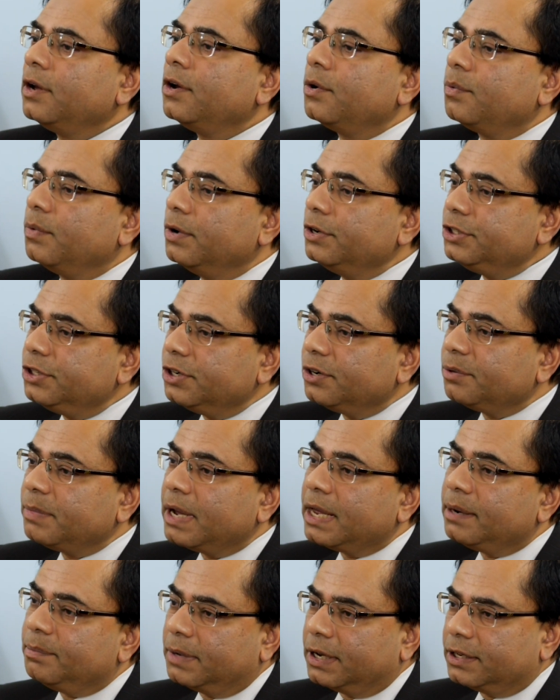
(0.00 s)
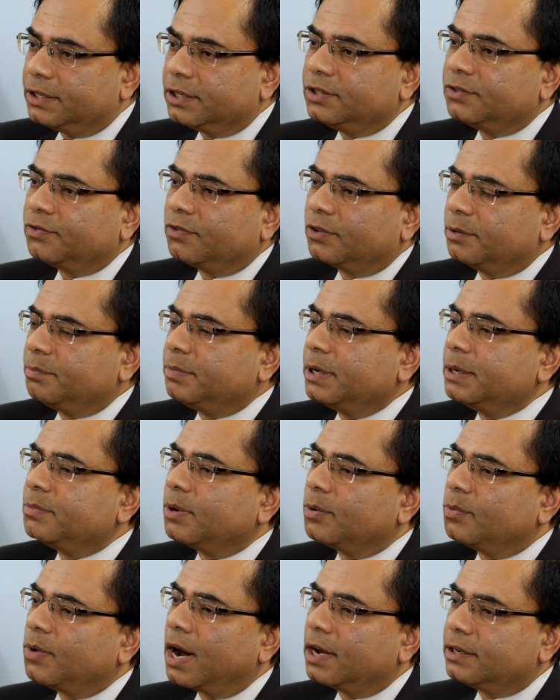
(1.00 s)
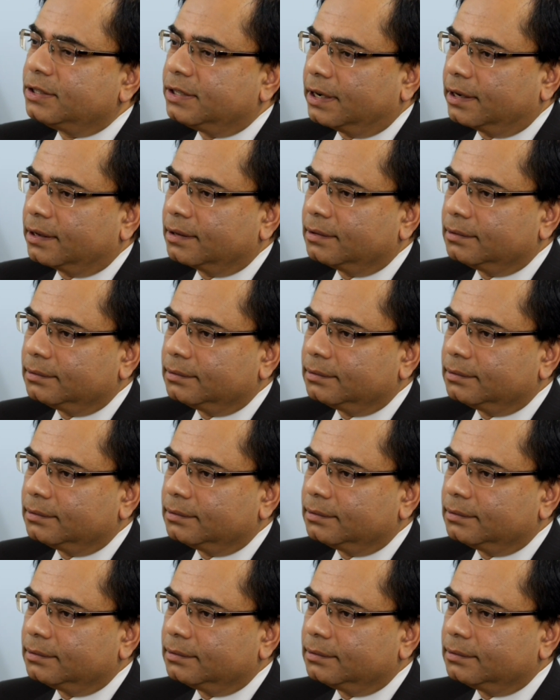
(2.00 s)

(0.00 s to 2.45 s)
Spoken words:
What's your main message for the people watching?